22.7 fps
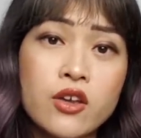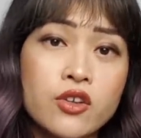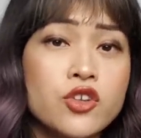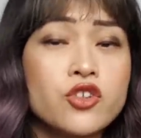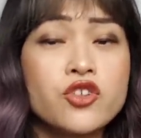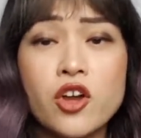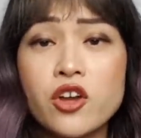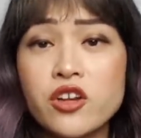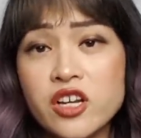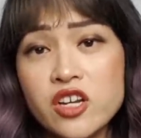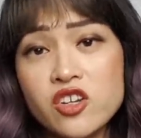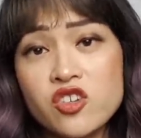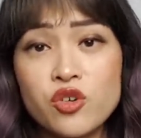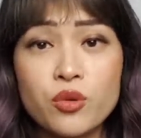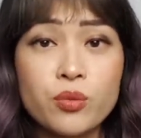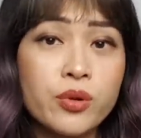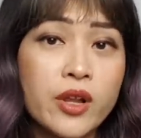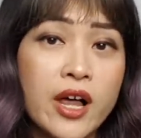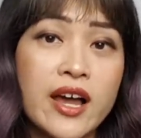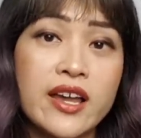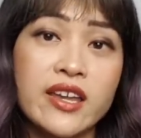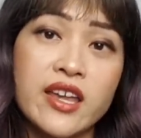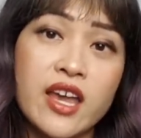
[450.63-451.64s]
You don't need to
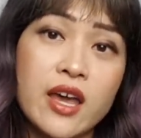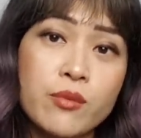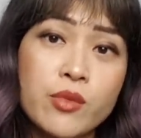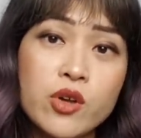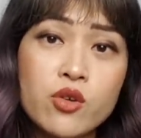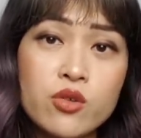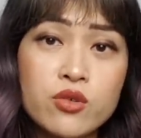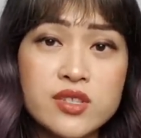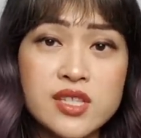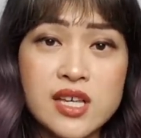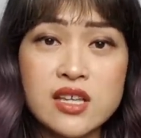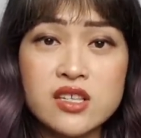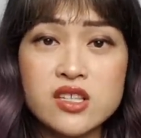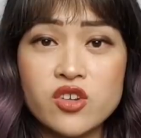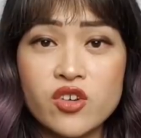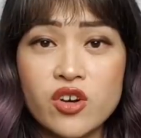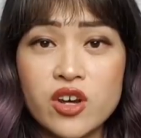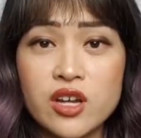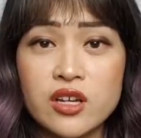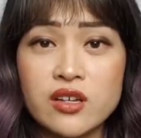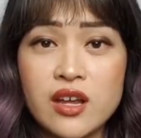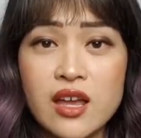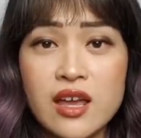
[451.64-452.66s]
apply chemical
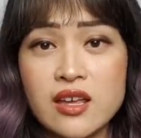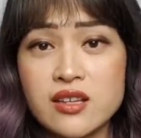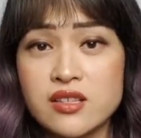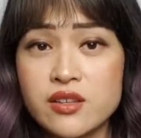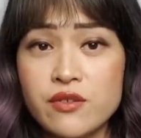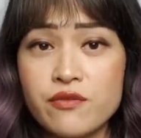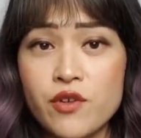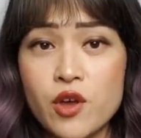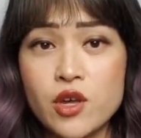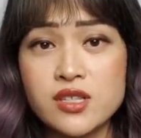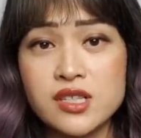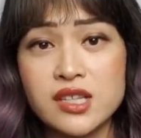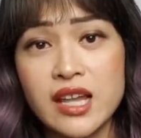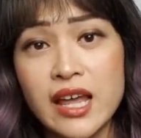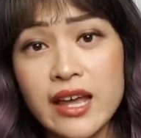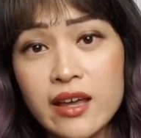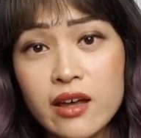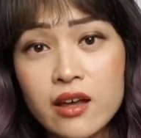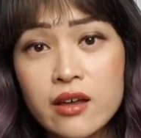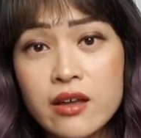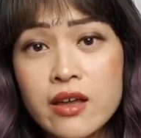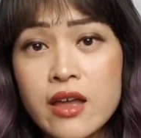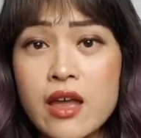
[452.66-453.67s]
sunscreen as the first
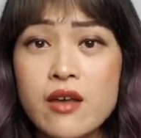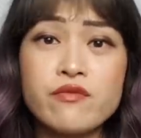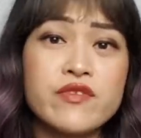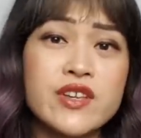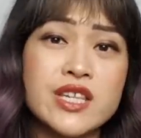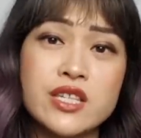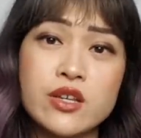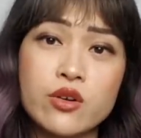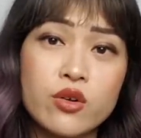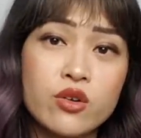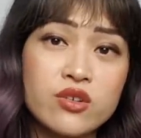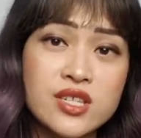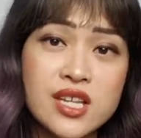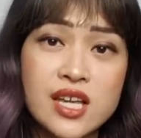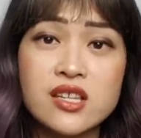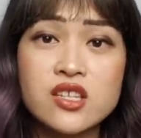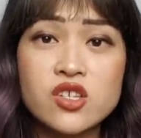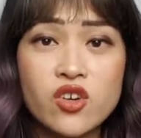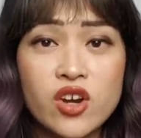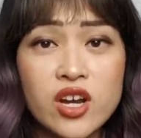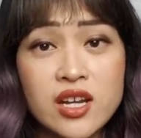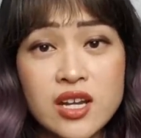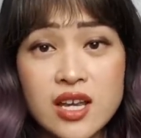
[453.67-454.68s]
layer and physical
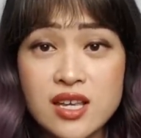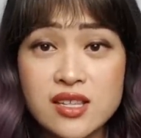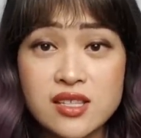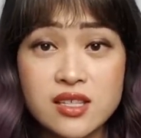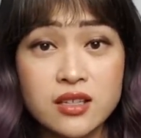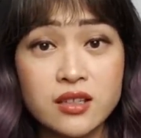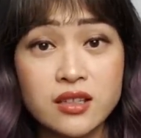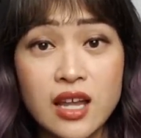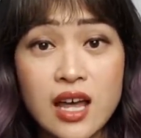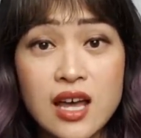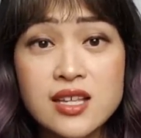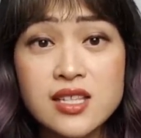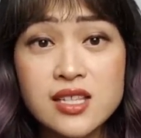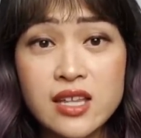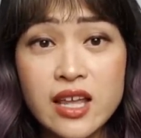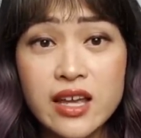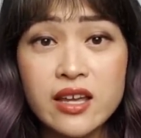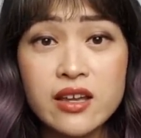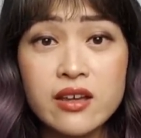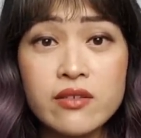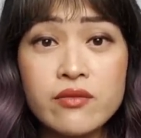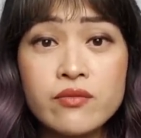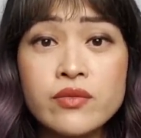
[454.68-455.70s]
sunscreen as the last
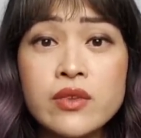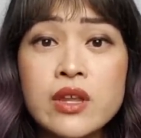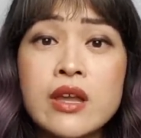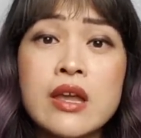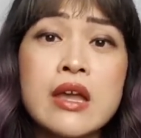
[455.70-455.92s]
layer,